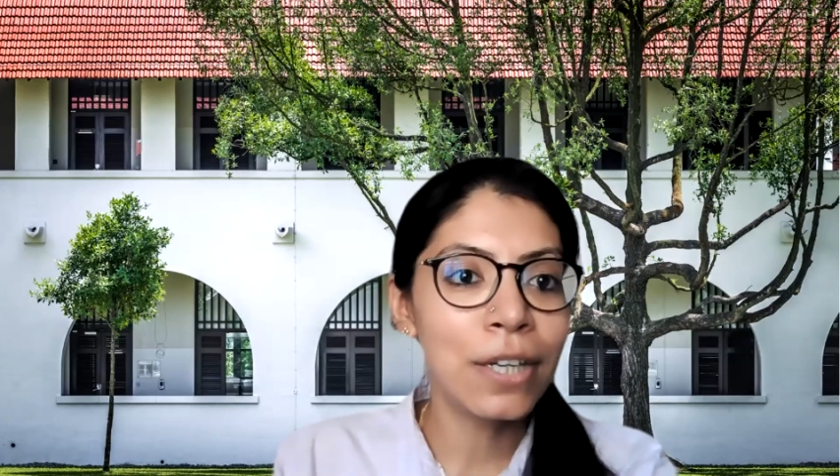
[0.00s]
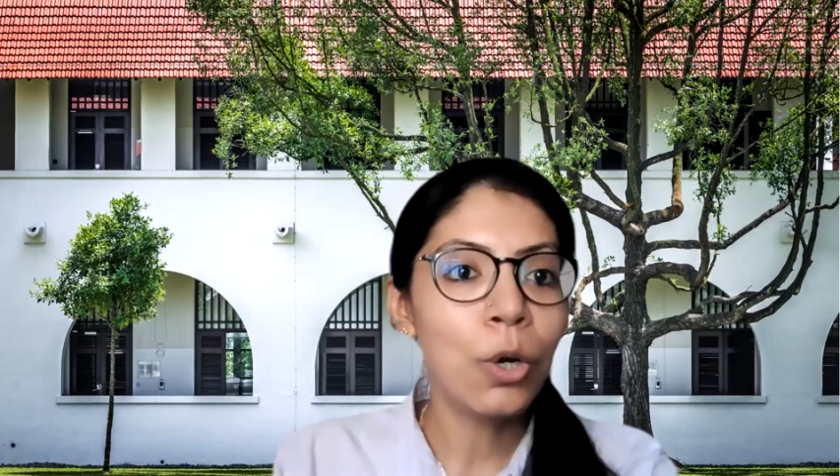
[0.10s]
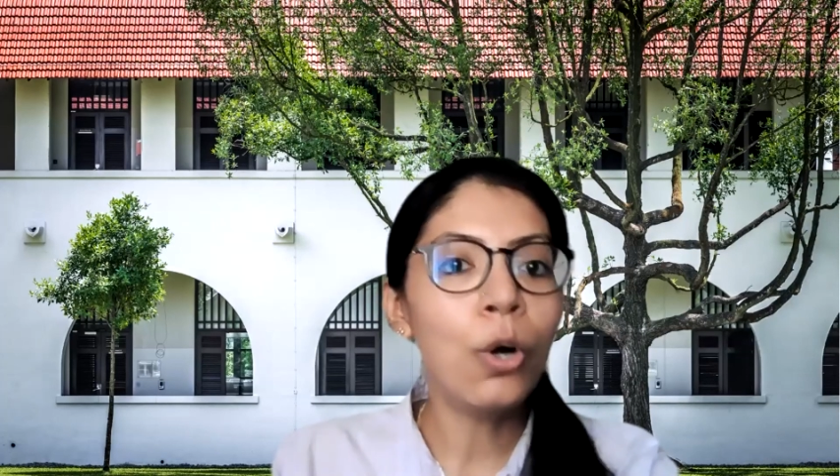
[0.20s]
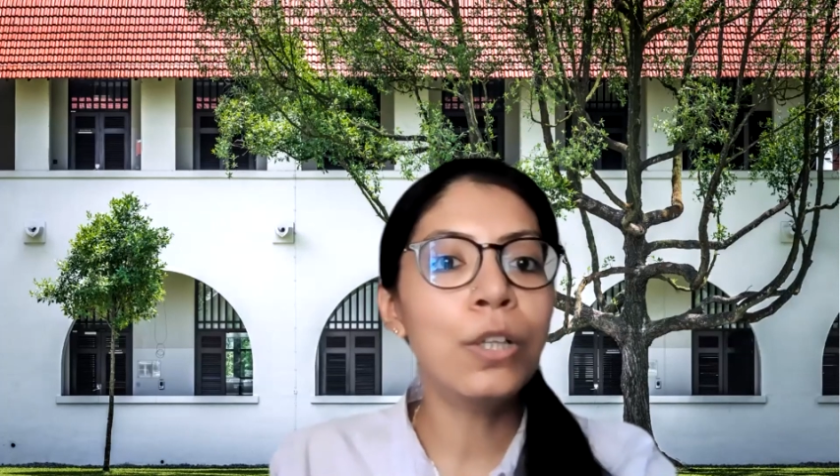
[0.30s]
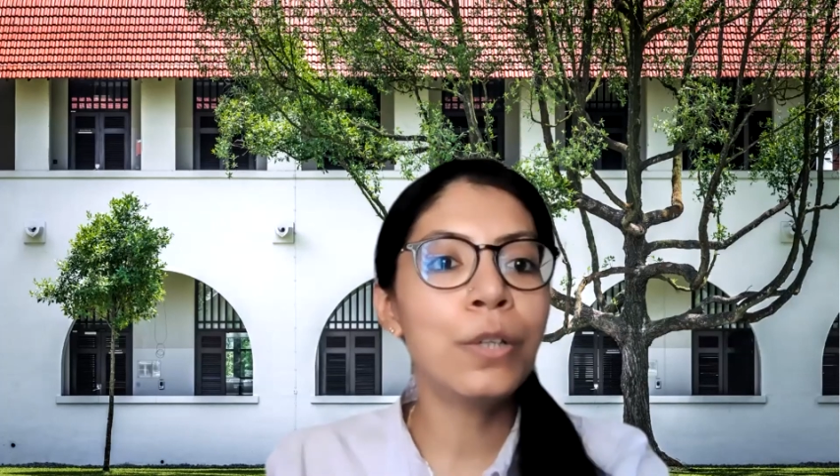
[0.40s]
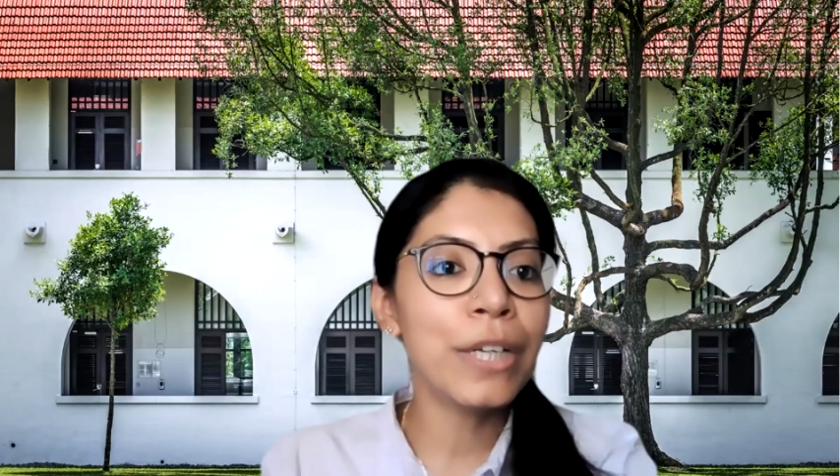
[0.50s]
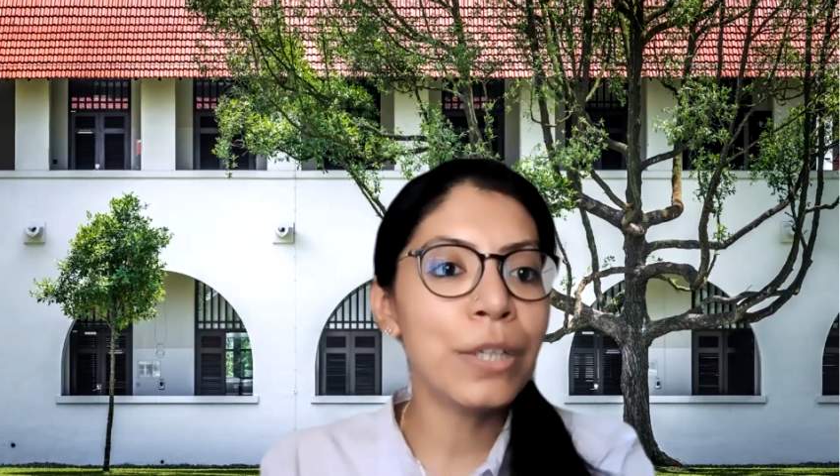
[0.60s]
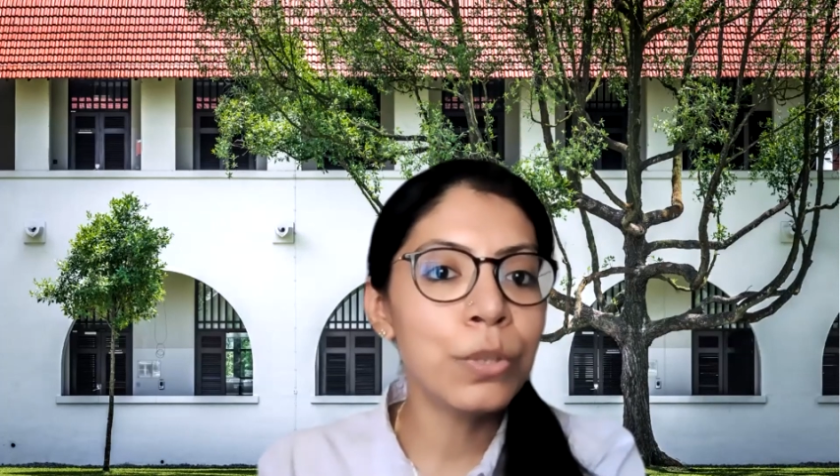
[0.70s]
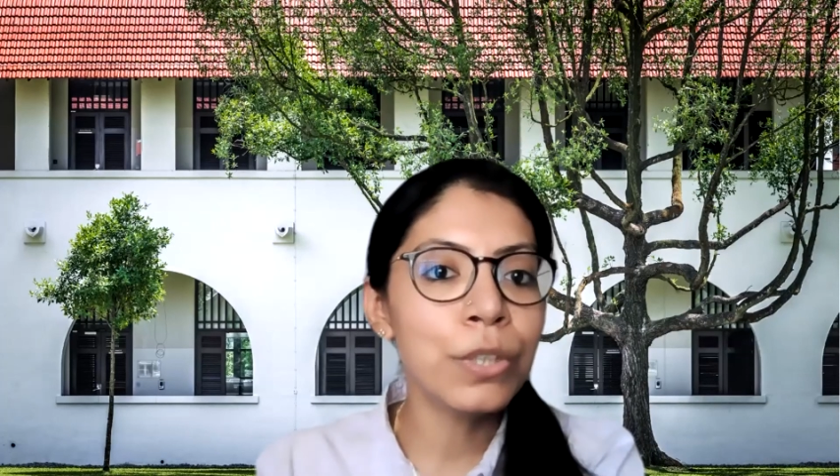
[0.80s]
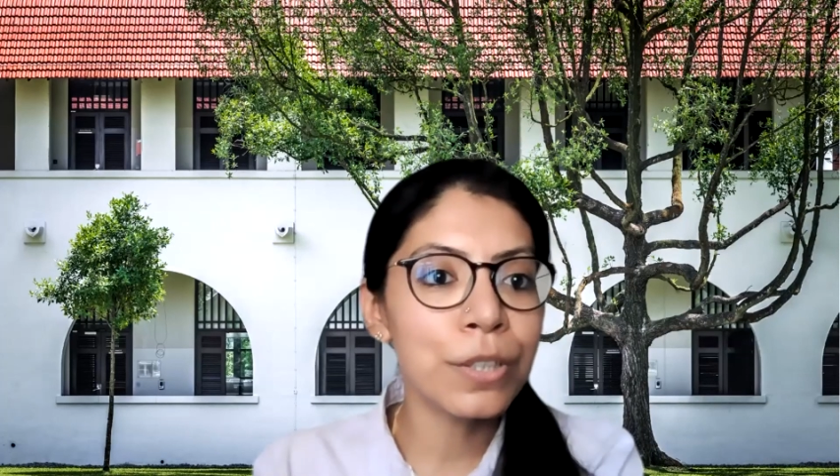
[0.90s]
all the way
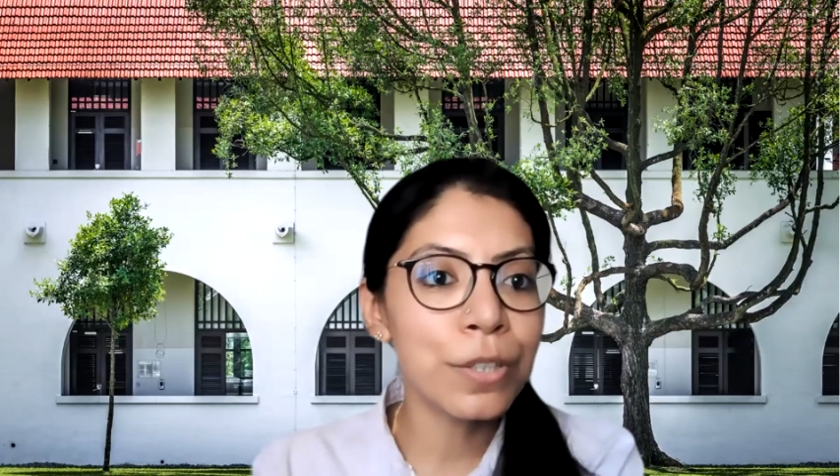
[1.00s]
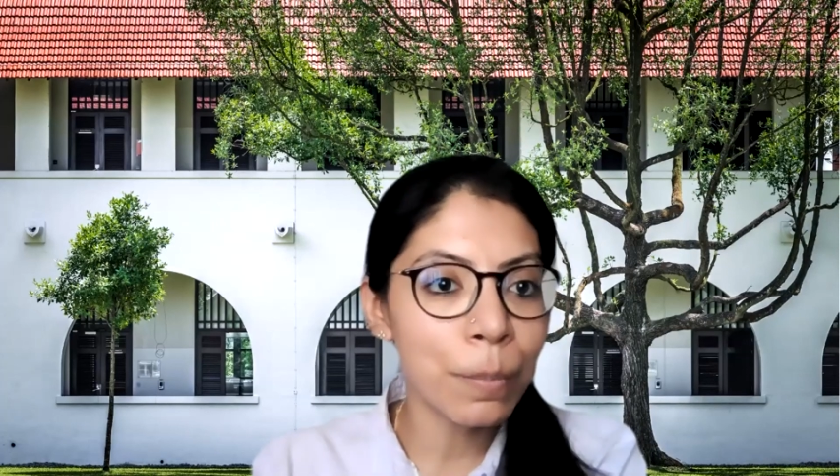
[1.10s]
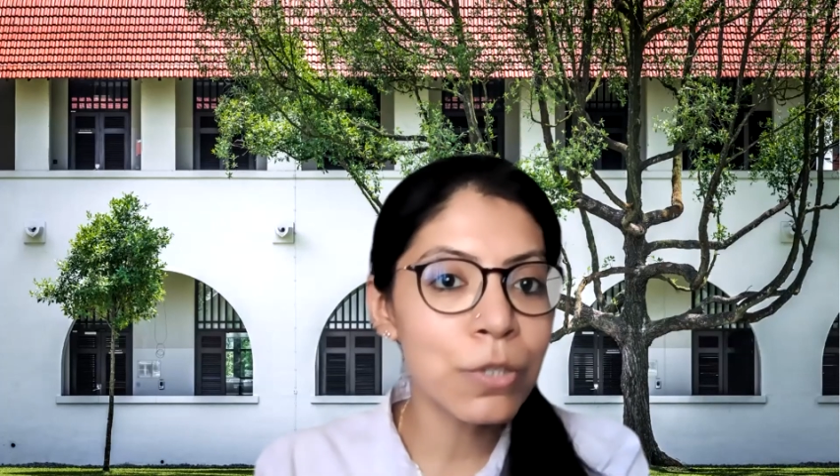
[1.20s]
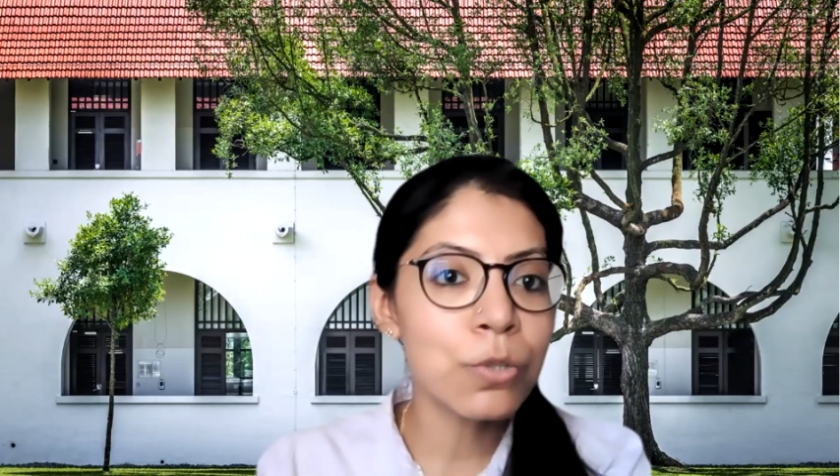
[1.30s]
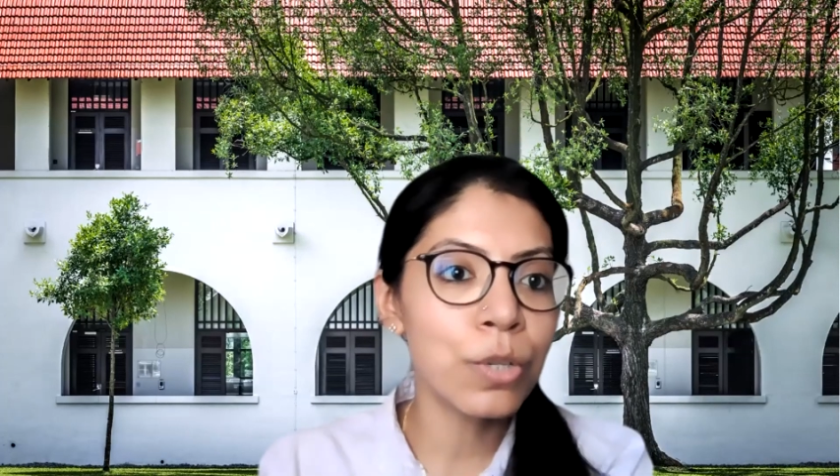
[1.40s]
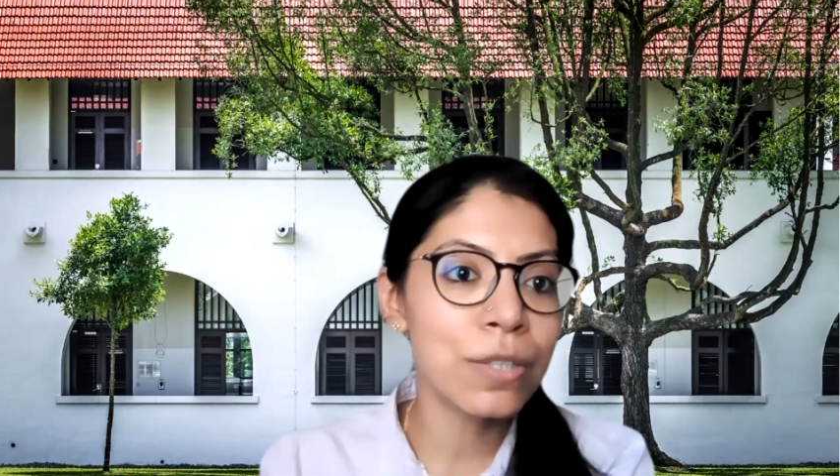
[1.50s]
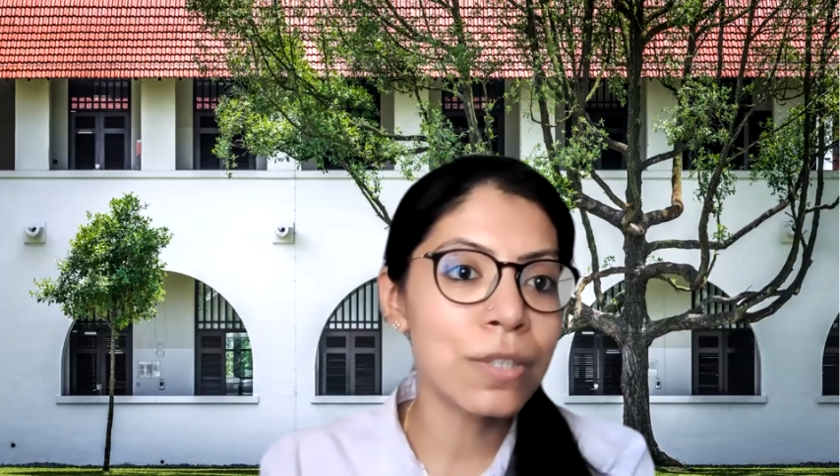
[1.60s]
to the troubleshooting